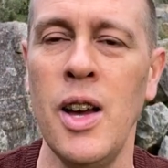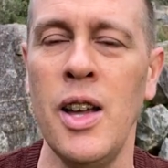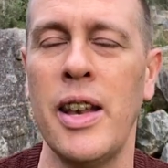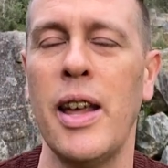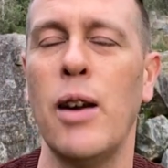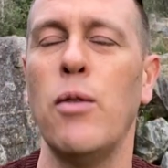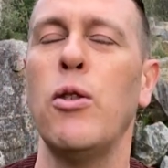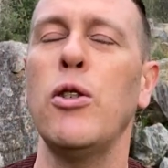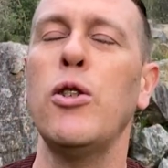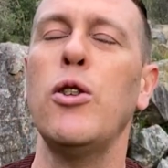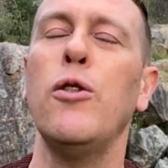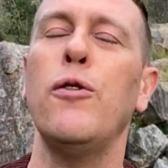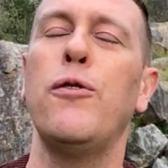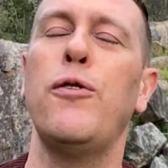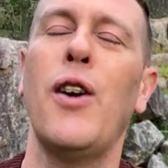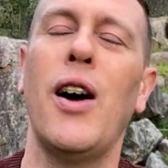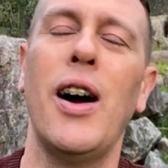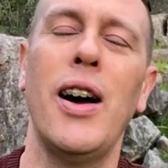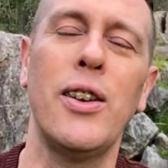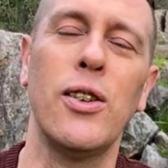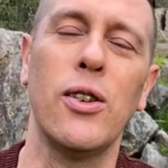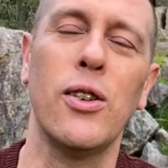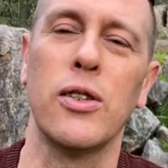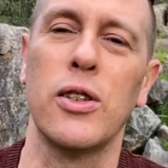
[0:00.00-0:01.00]
Now, what you'll
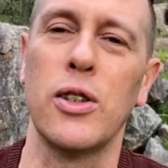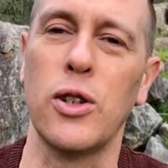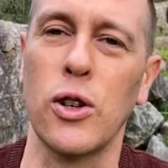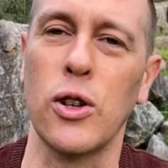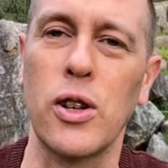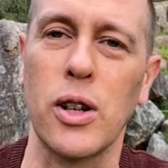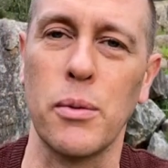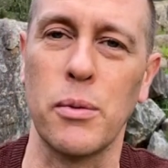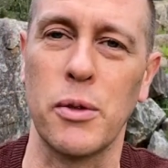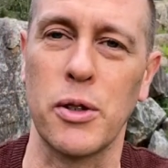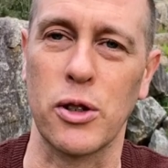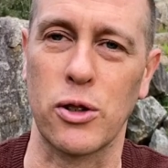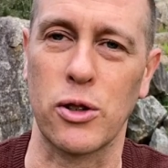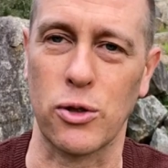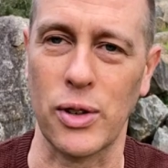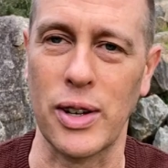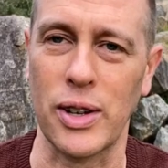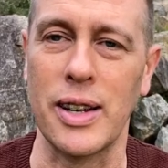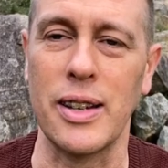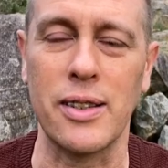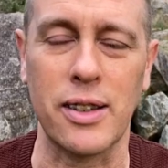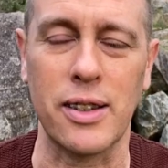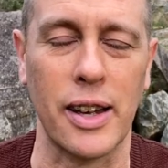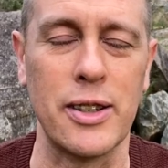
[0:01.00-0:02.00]
find on the eucalyptus
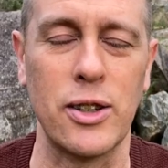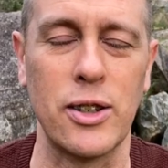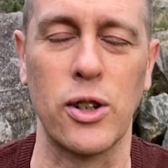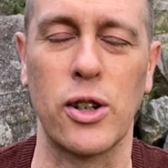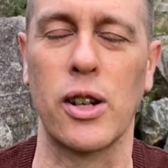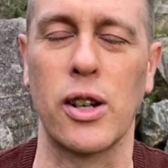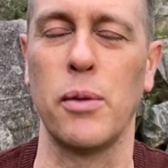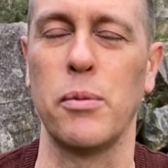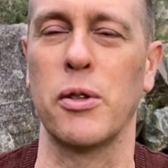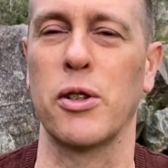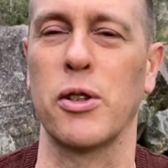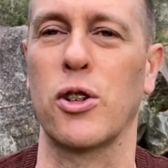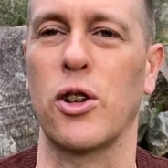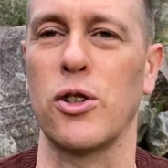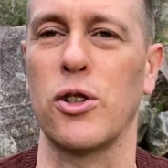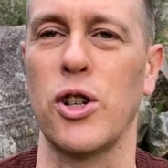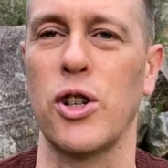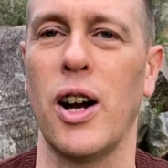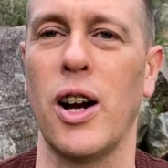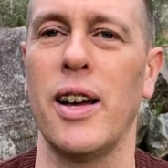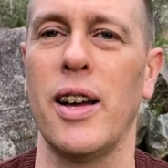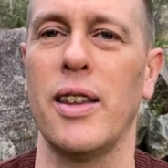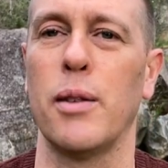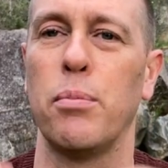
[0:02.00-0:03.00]
trees, like eucalyptus
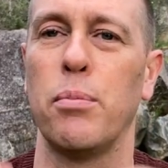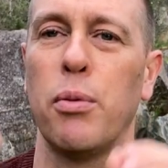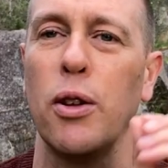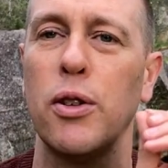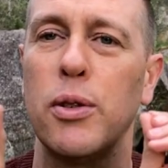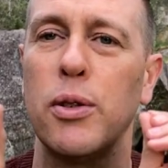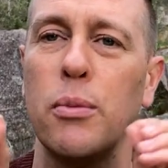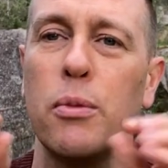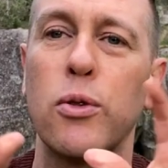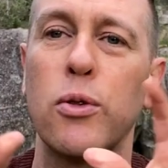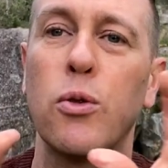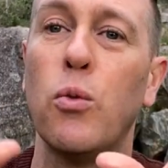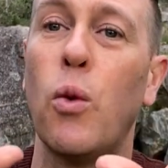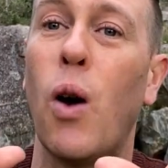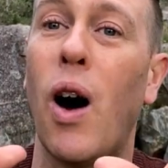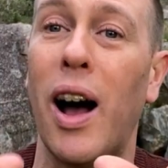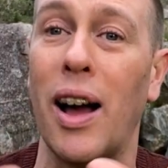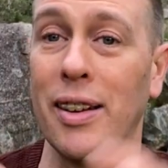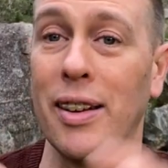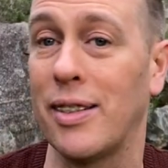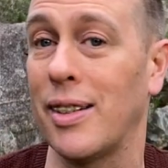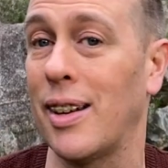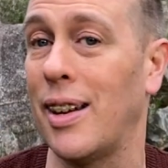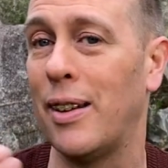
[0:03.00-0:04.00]
kochii, the blossoms are
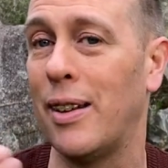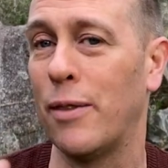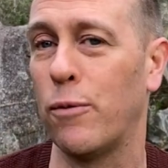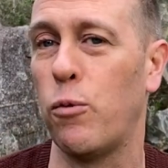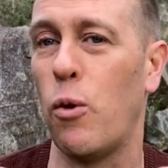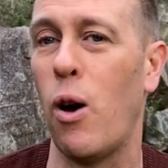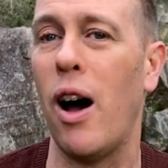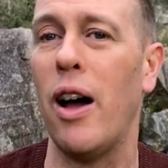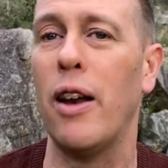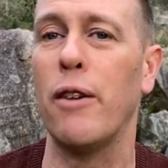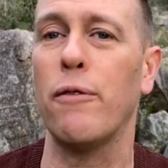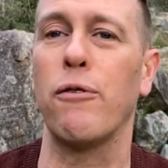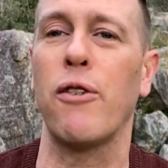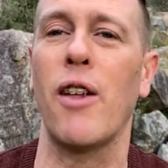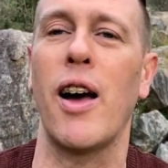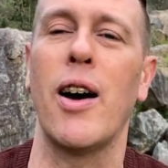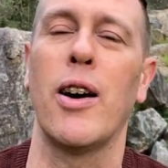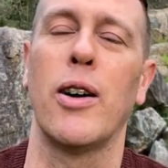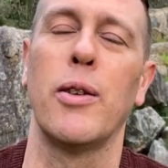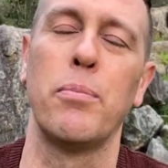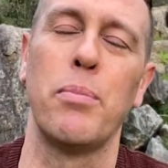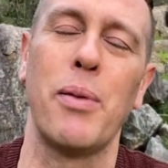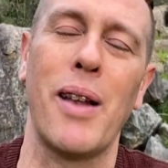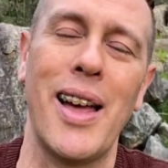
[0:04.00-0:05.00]
white, and white
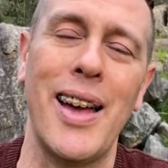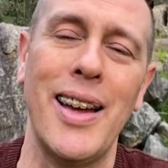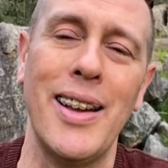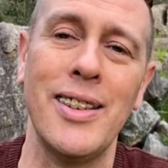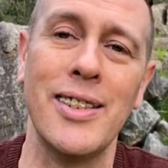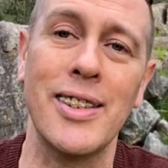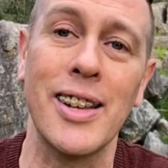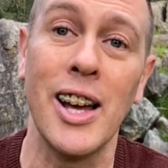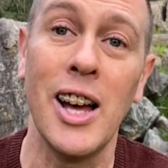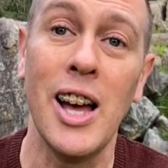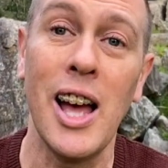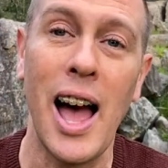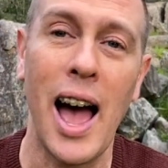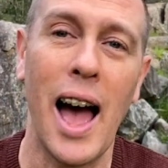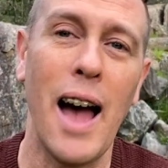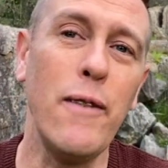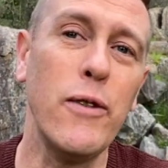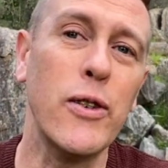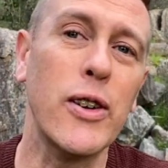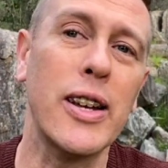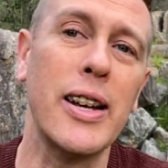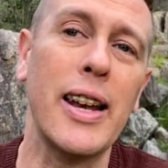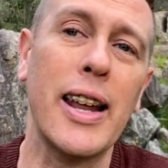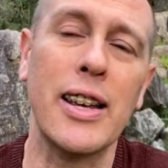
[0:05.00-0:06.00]
flowered plants
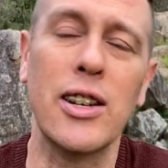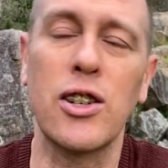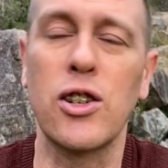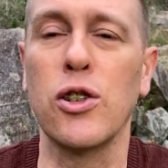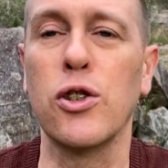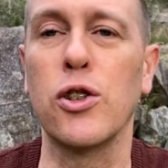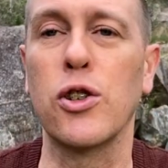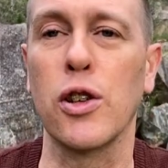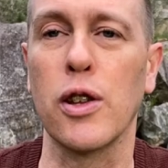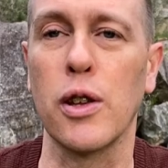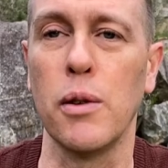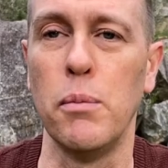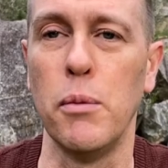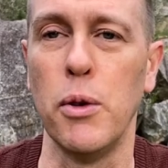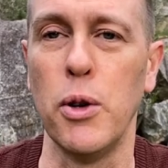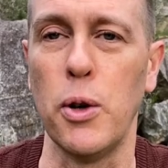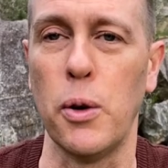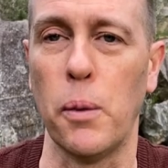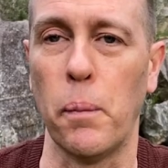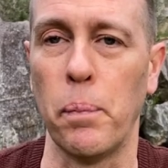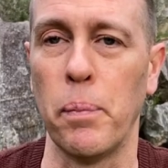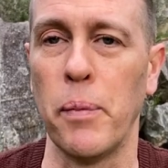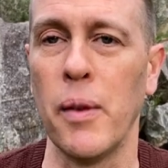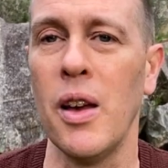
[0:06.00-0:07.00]
have a connection to the
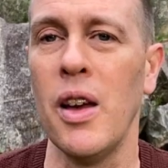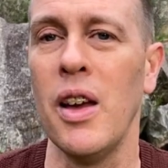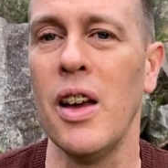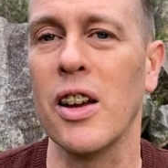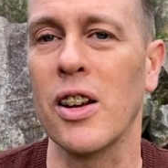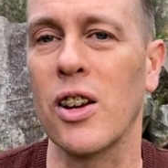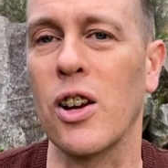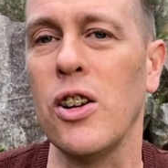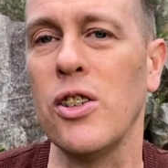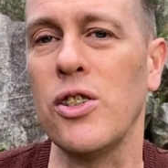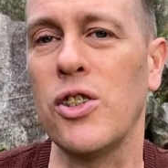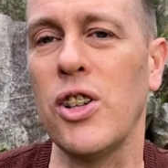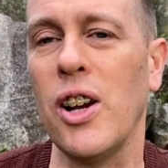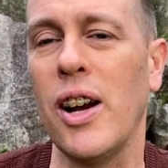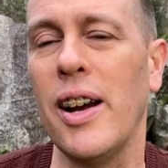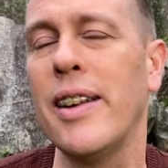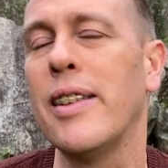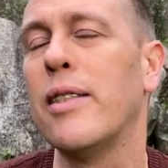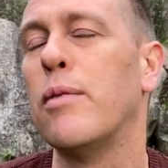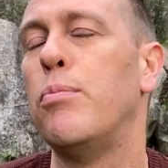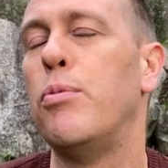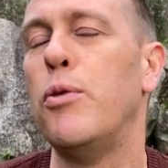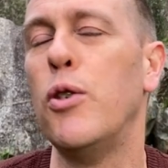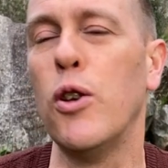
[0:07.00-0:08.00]
moon. Kochii
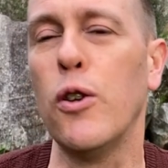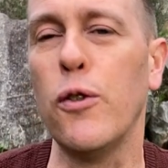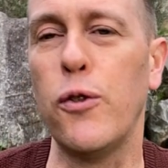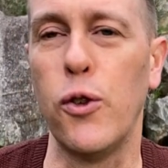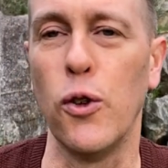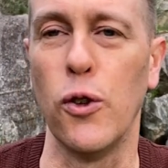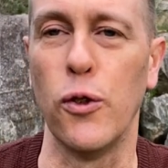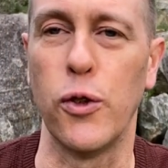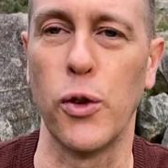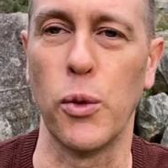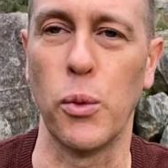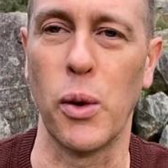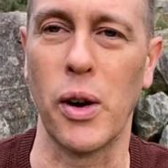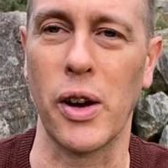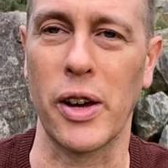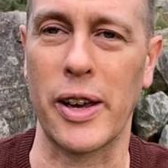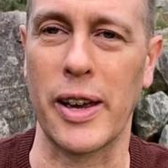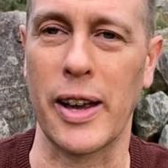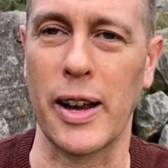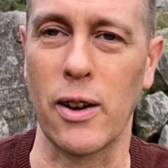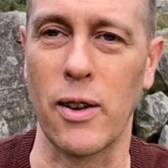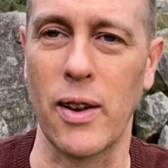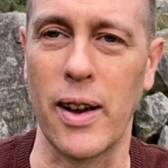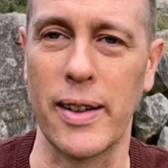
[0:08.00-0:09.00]
is beautiful for
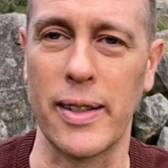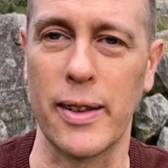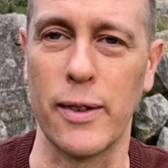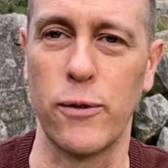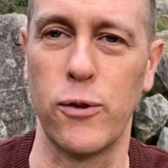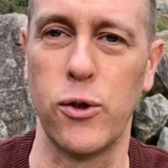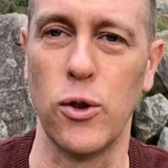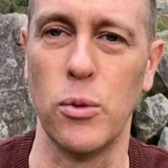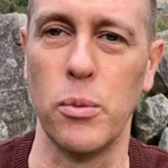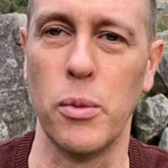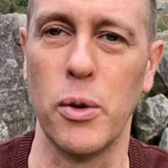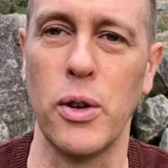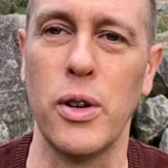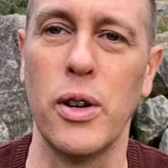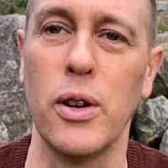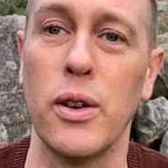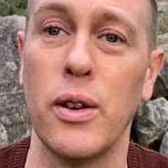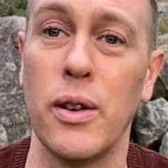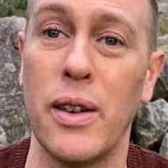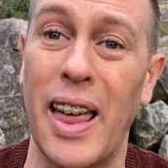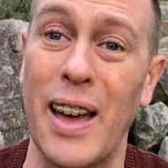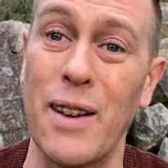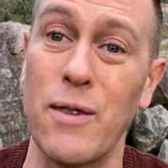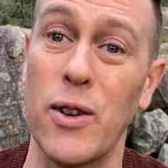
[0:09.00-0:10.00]
working around the full moon,
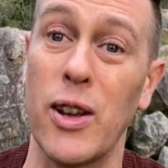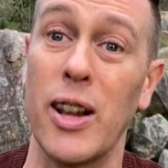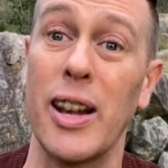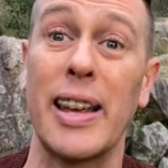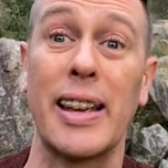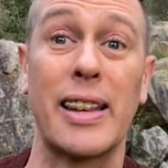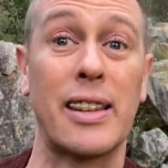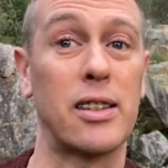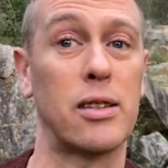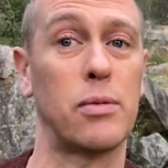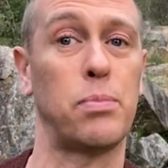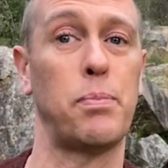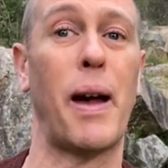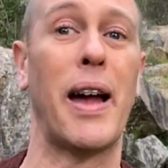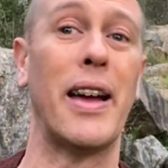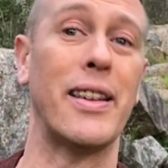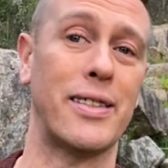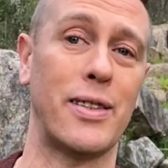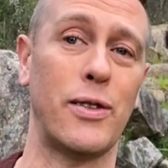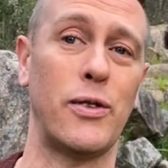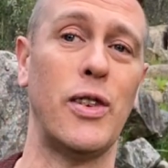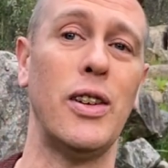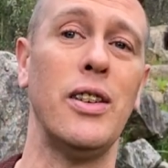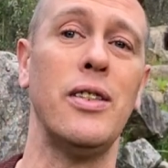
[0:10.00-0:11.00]
and that real
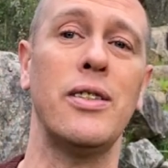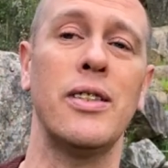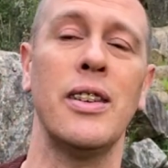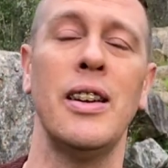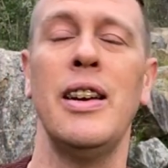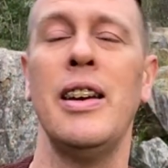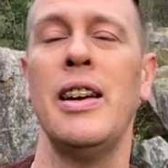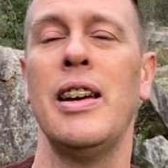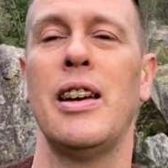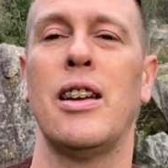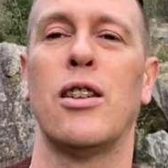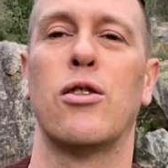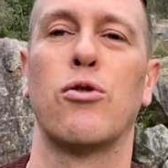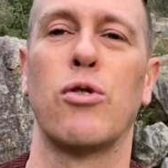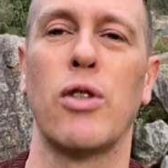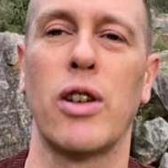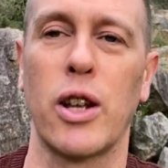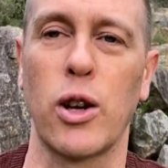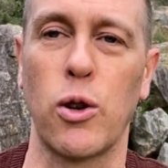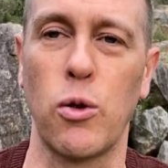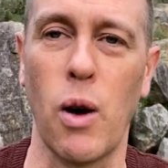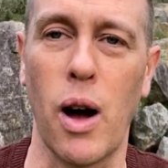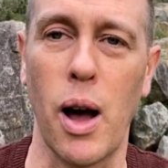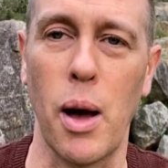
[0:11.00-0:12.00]
expansiveness is
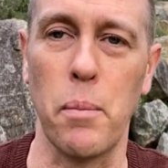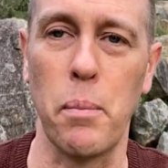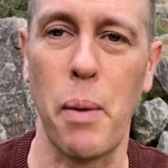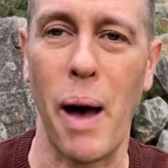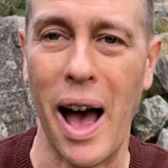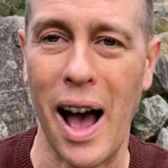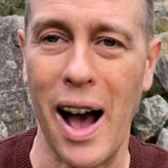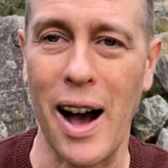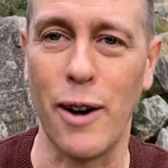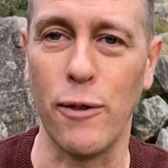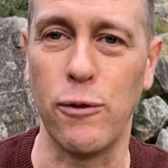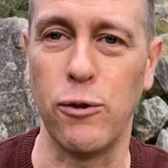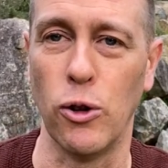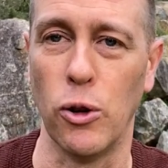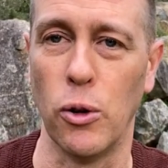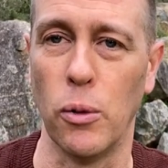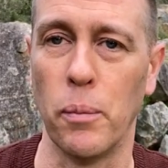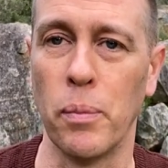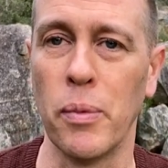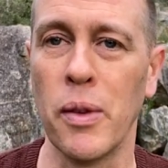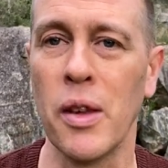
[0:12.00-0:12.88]
really quite powerful.